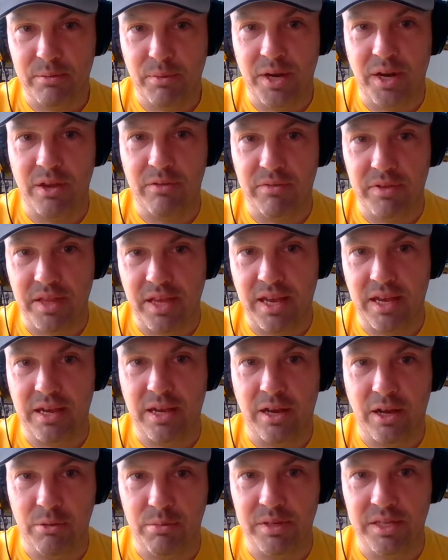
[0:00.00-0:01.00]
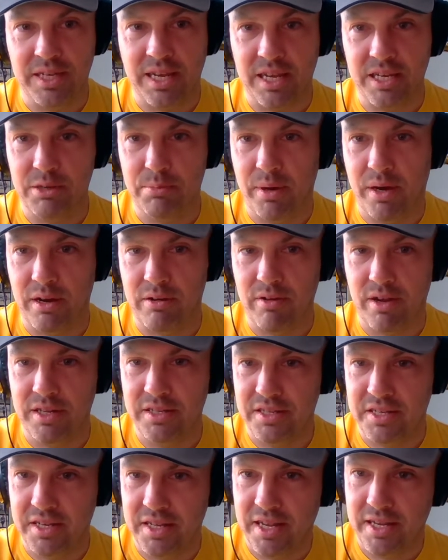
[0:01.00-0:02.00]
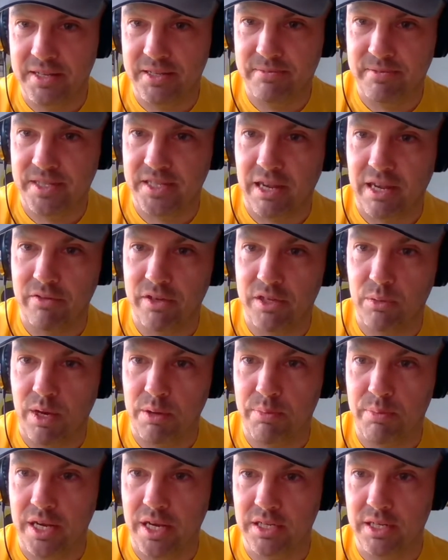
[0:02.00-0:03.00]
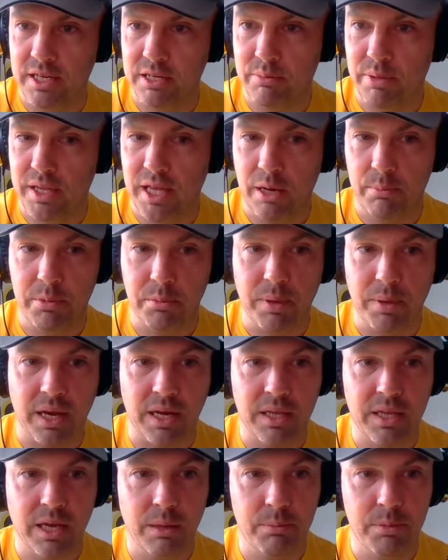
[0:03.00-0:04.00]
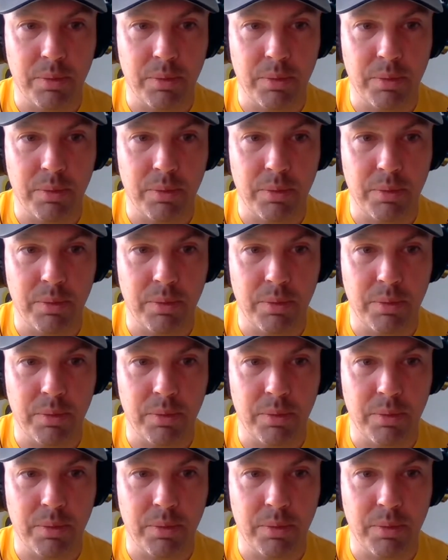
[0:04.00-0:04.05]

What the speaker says: went over there hoping to get your parkruns and then just having to wait patiently, but they'll be back.